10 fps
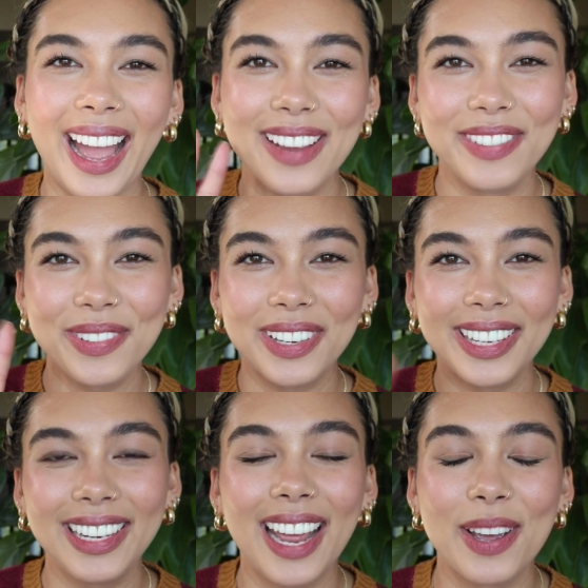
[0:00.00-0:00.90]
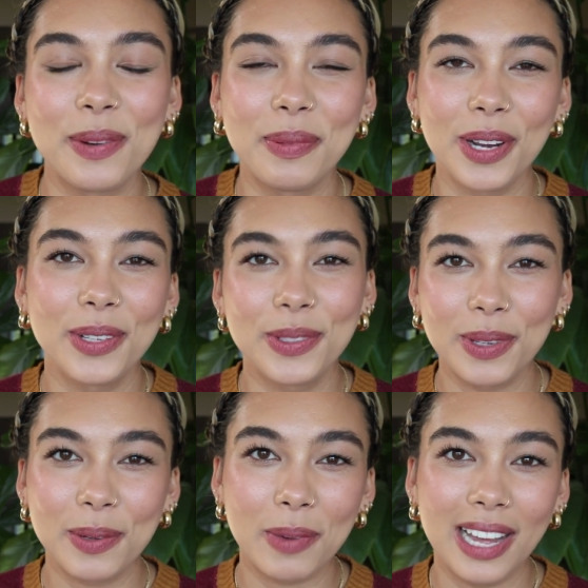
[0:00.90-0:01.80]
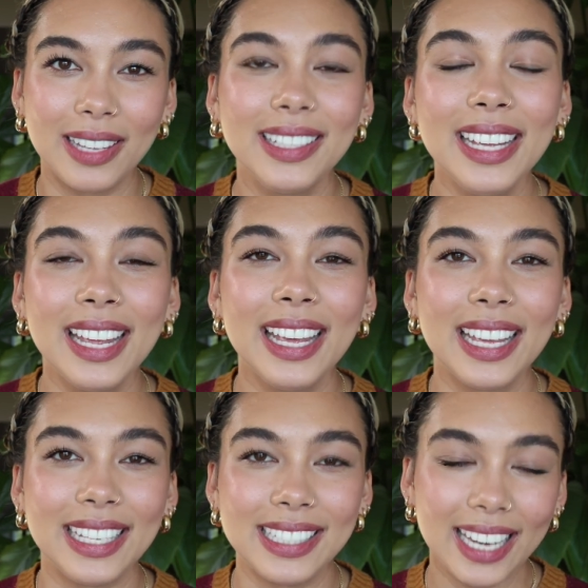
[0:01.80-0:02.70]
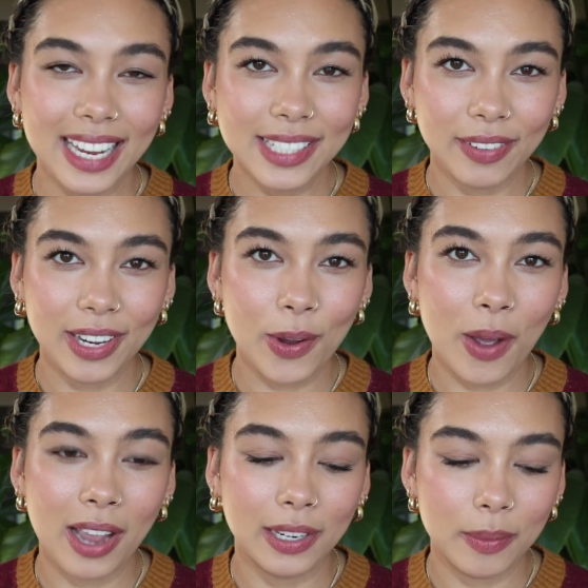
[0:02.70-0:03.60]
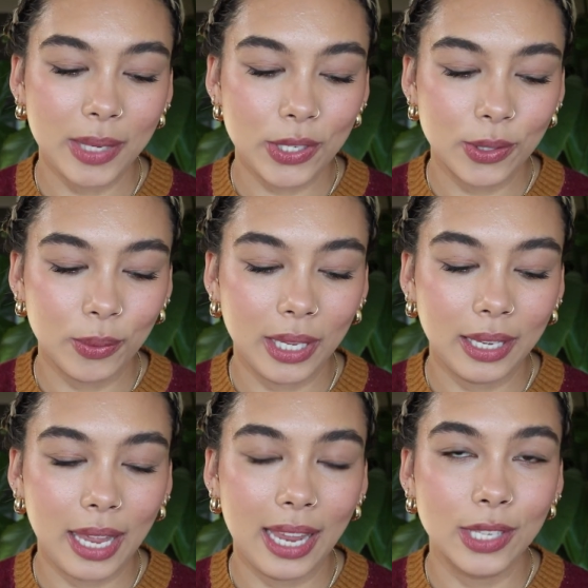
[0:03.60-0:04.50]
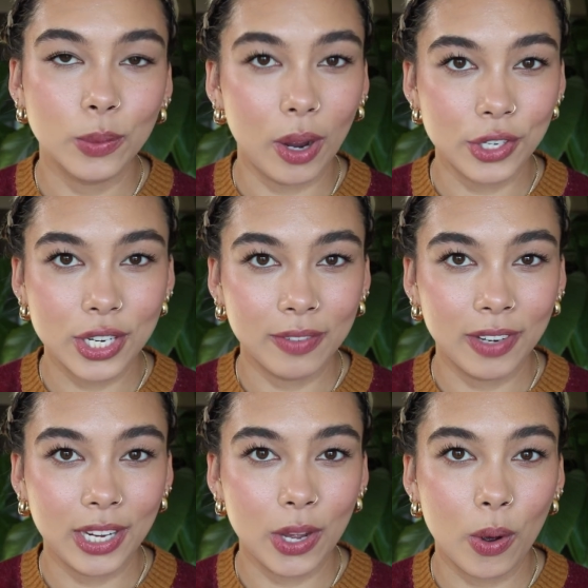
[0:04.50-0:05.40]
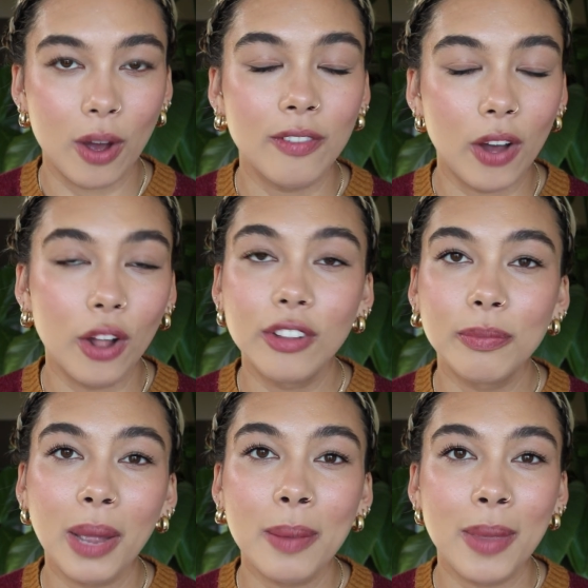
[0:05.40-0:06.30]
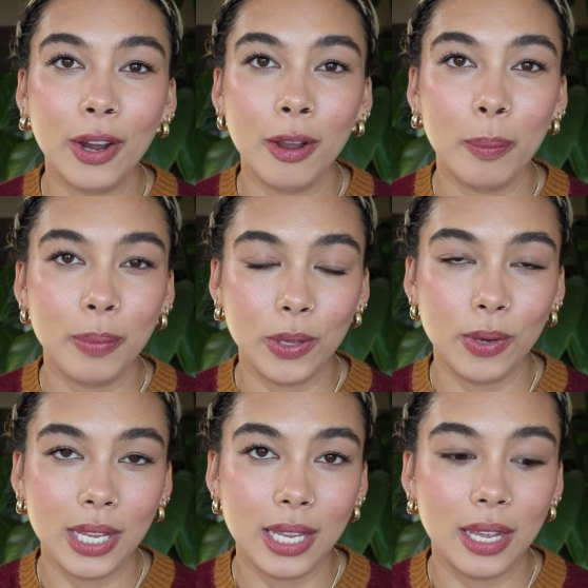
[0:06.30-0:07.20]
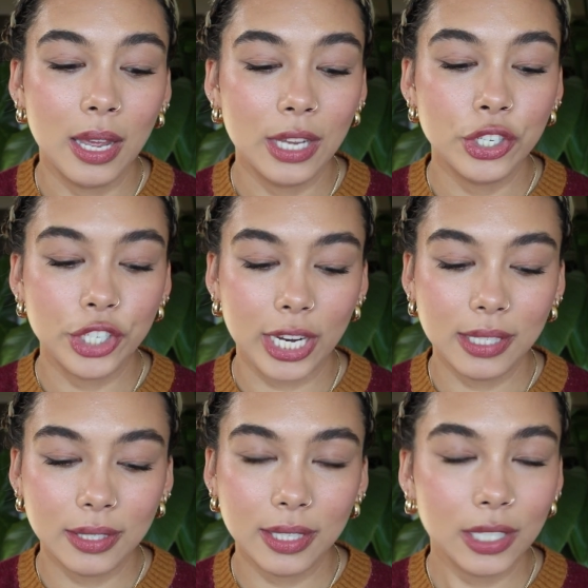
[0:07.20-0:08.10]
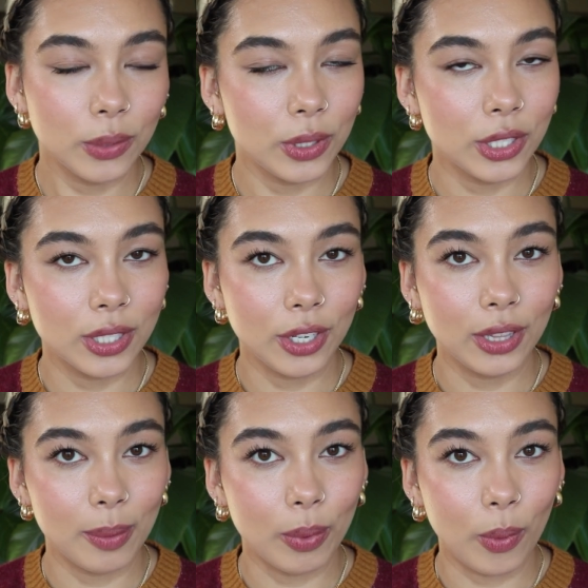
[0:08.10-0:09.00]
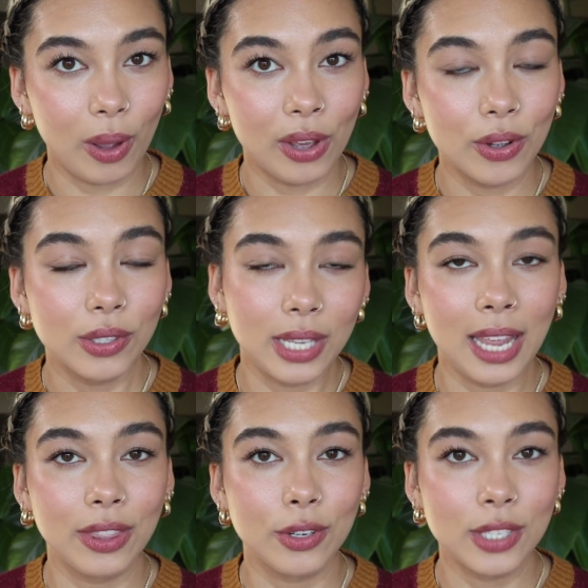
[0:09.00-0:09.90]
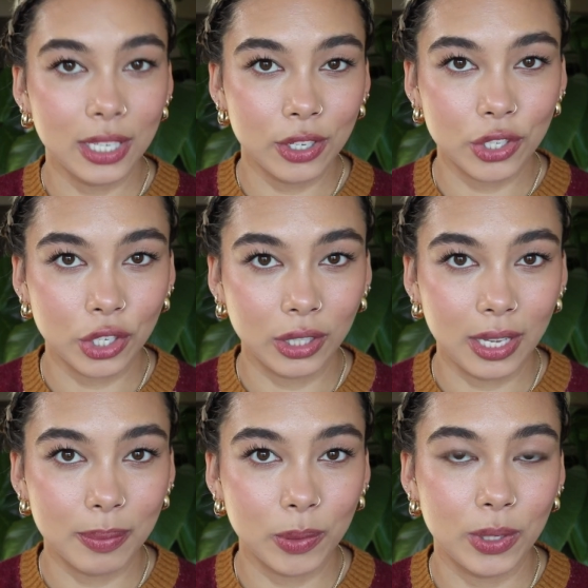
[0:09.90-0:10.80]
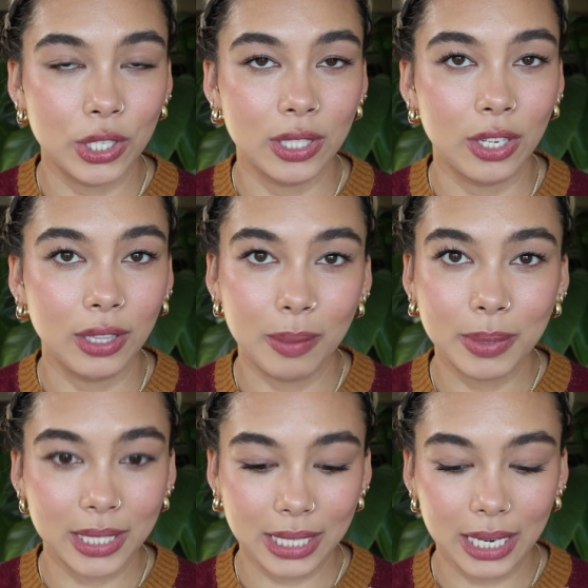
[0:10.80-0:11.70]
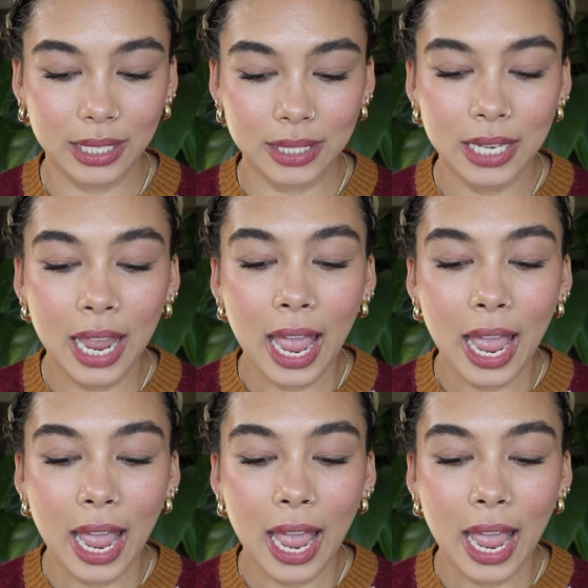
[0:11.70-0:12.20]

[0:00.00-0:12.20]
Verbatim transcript: Hi everyone, I hope you're all doing well. In today's video, I'm going to be doing a swatching video of all of my Merit Beauty Shade Slicks, which is their lip oils, and their Signature Lips, which is their lipsticks.